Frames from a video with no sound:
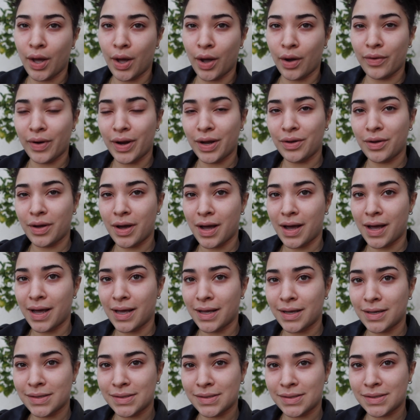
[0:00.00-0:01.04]
All right, you
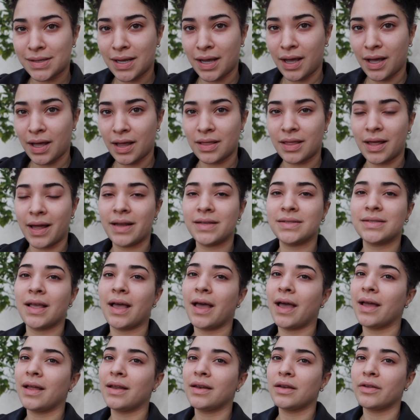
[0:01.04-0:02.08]
guys, that is the
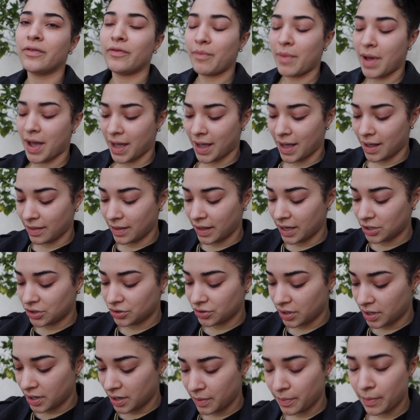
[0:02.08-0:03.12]
end of my LA
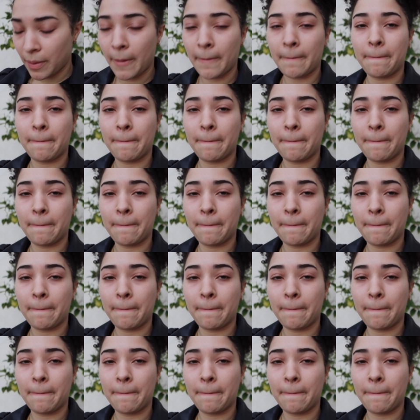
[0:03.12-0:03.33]
trip.